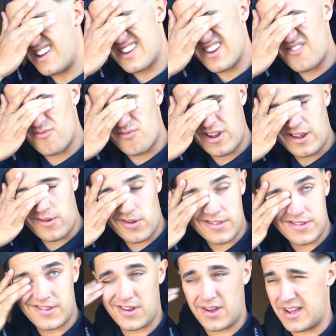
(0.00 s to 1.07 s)
I don't really
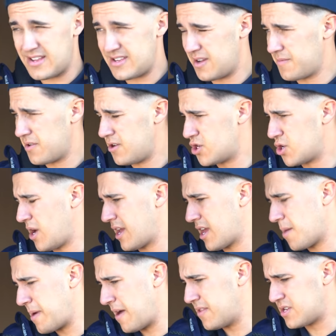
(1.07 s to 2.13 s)
want to do it, so I'm going to try and
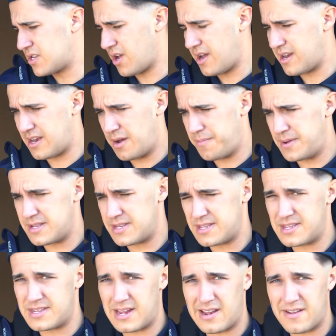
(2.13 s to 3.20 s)
come out the side and up into
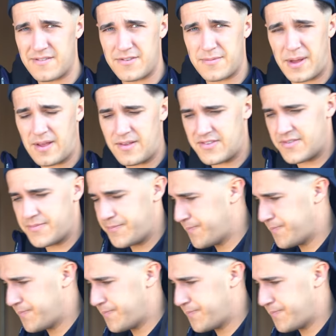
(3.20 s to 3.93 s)
the ceiling space.